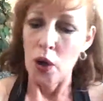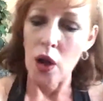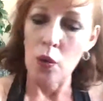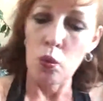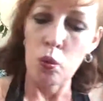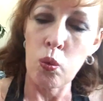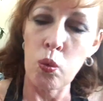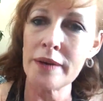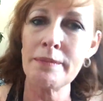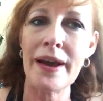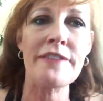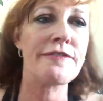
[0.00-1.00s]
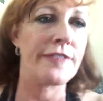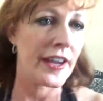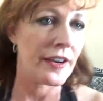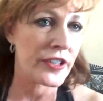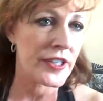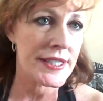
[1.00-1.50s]
One of my
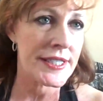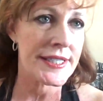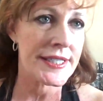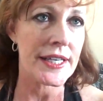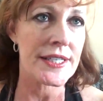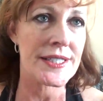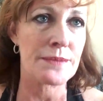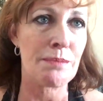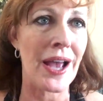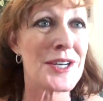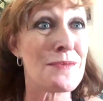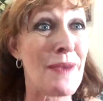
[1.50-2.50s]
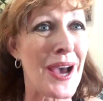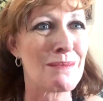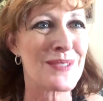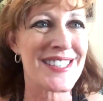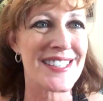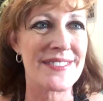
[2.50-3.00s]
favorites is mind maps.